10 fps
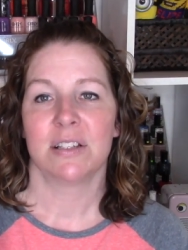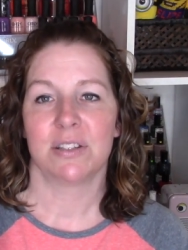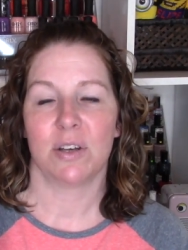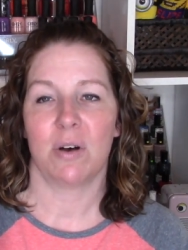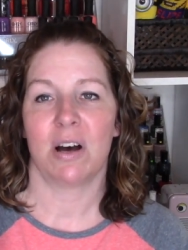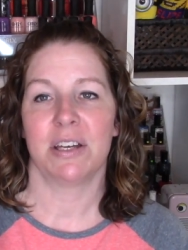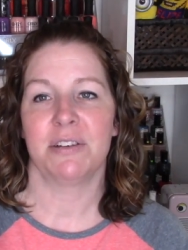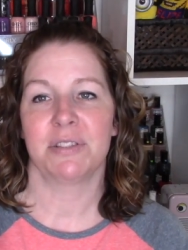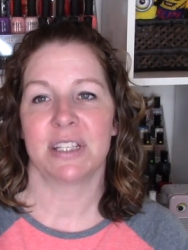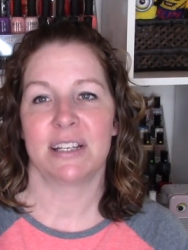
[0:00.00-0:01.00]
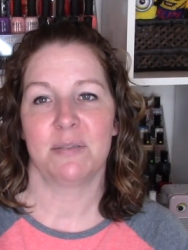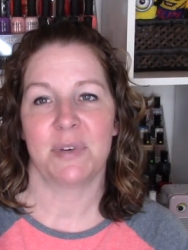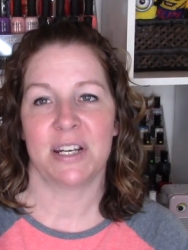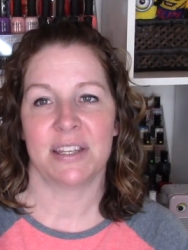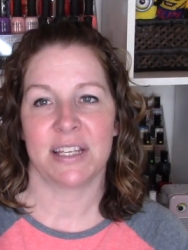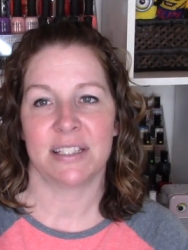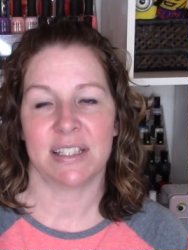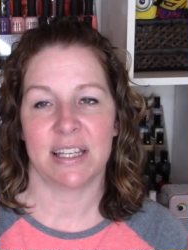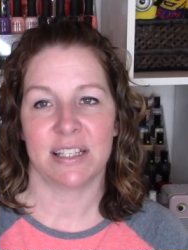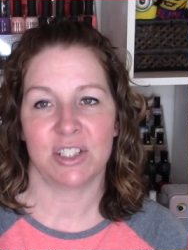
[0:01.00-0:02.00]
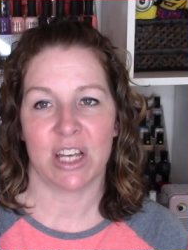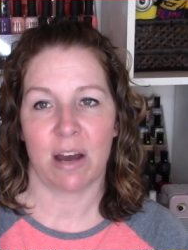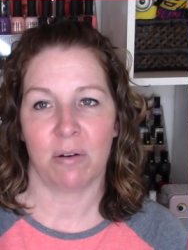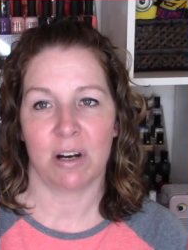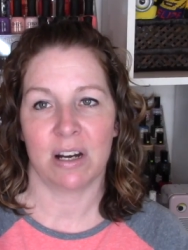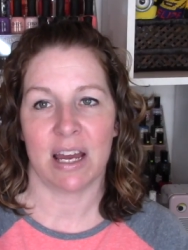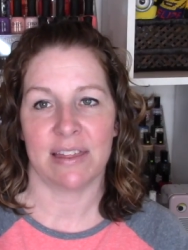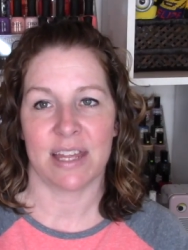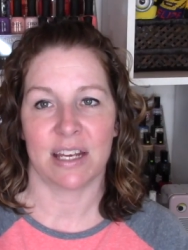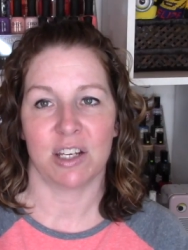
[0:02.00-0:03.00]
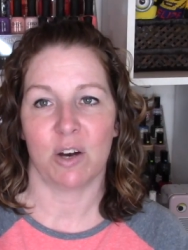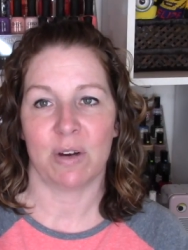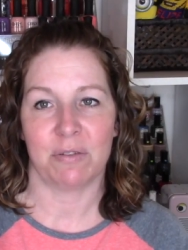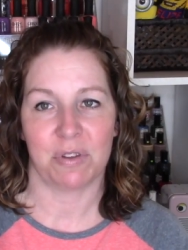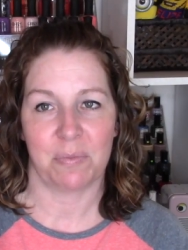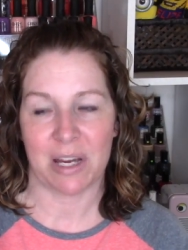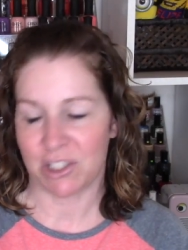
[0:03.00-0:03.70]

So I'll use a little bit of this in the shower and then go in with my